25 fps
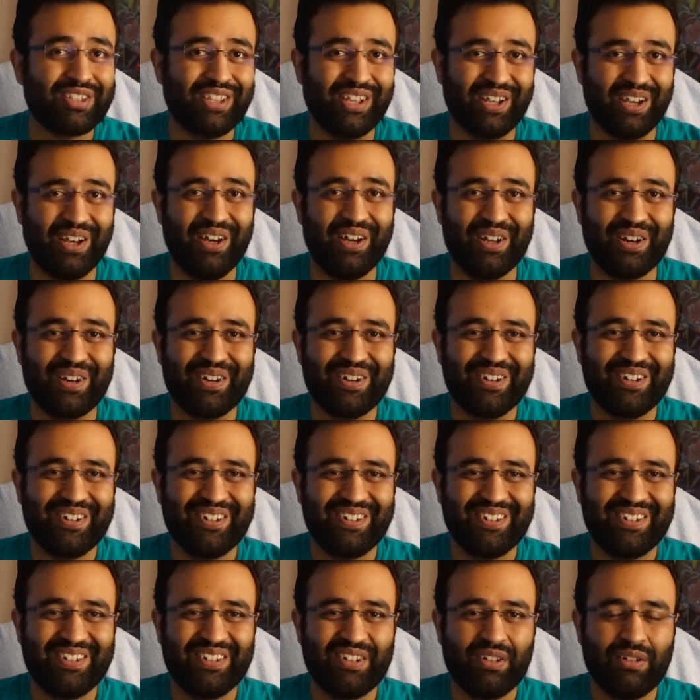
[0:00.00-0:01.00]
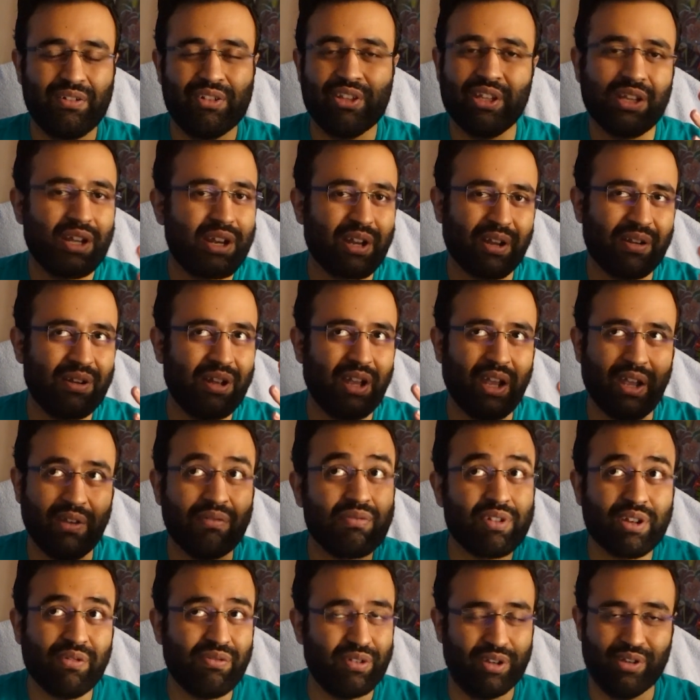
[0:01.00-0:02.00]
they are. They are
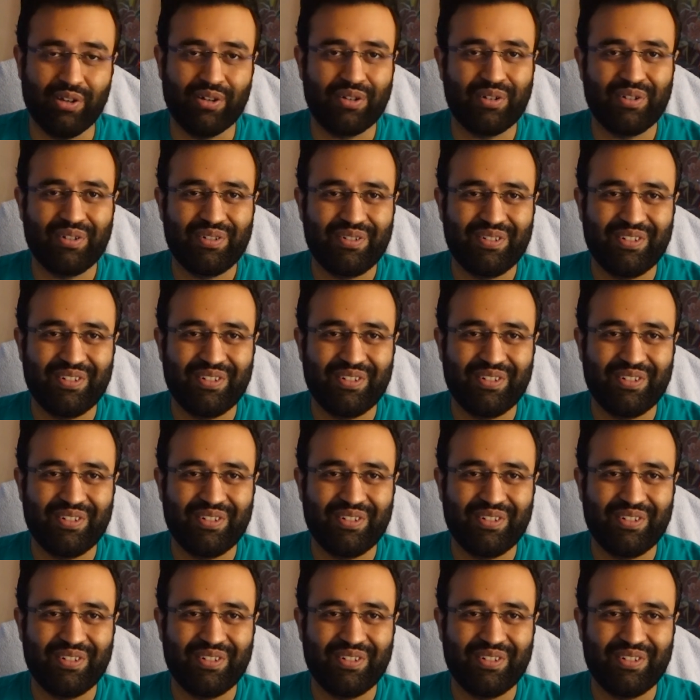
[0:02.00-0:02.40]
everywhere.